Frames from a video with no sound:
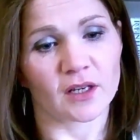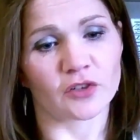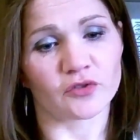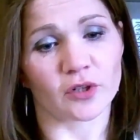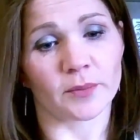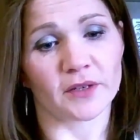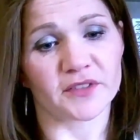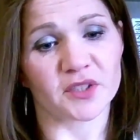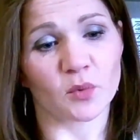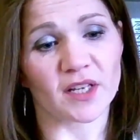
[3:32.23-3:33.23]
A droplet of
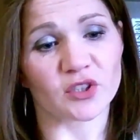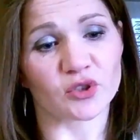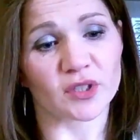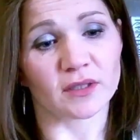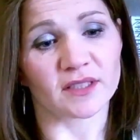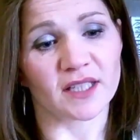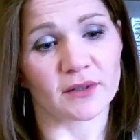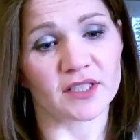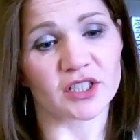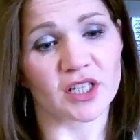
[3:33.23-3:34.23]
sweat trickled
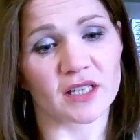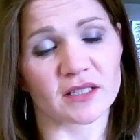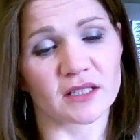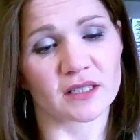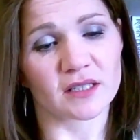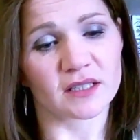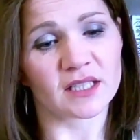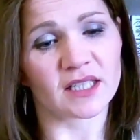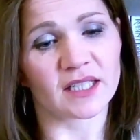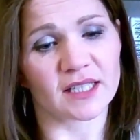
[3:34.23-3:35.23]
down his chest,
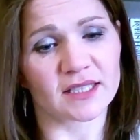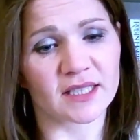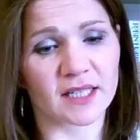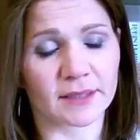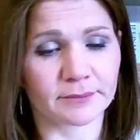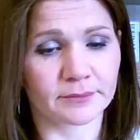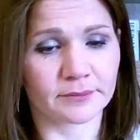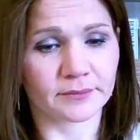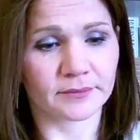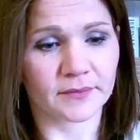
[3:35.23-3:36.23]
tickling his skin.
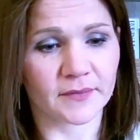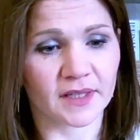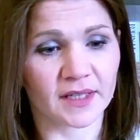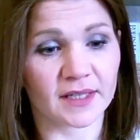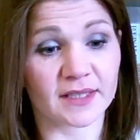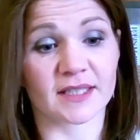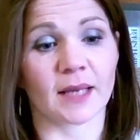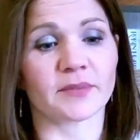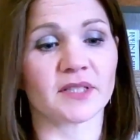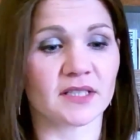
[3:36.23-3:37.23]
He
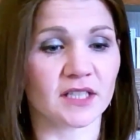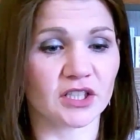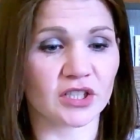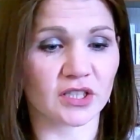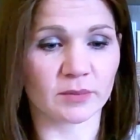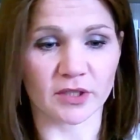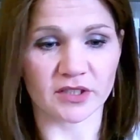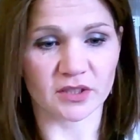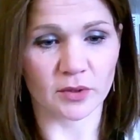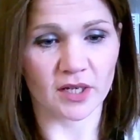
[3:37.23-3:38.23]
slapped his t-shirt to
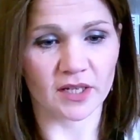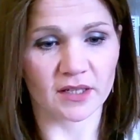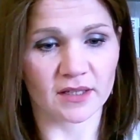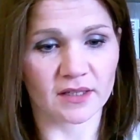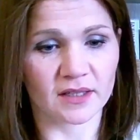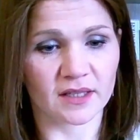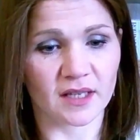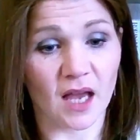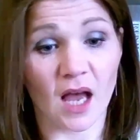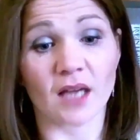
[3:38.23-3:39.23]
blot it away,
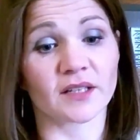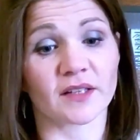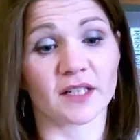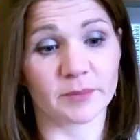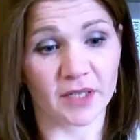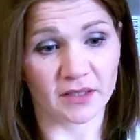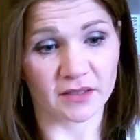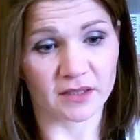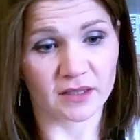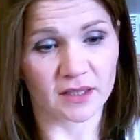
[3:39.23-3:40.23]
harder than he'd
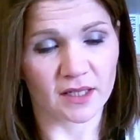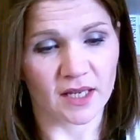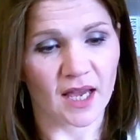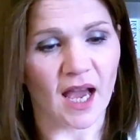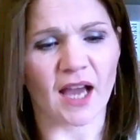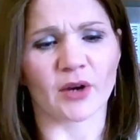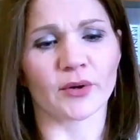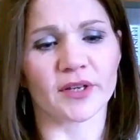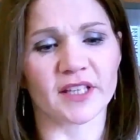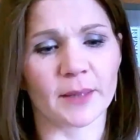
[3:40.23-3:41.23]
planned,
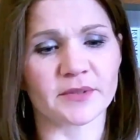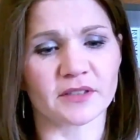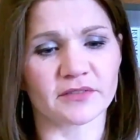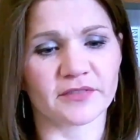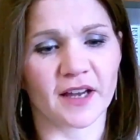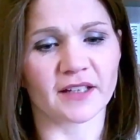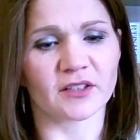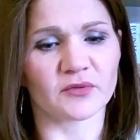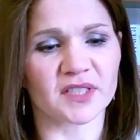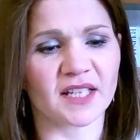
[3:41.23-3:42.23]
angry at the absent fan
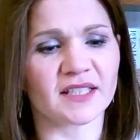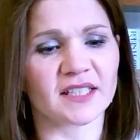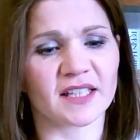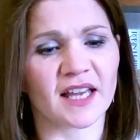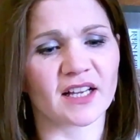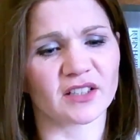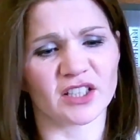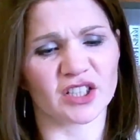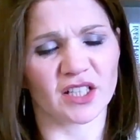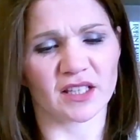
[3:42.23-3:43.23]
and resenting the air
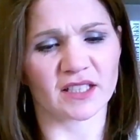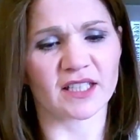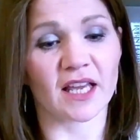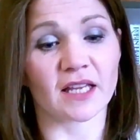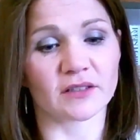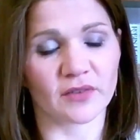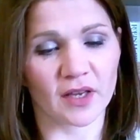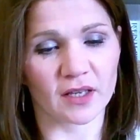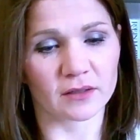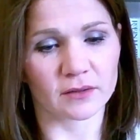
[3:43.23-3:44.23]
conditioning that dared to
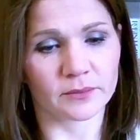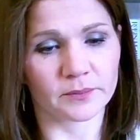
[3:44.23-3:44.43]
fail.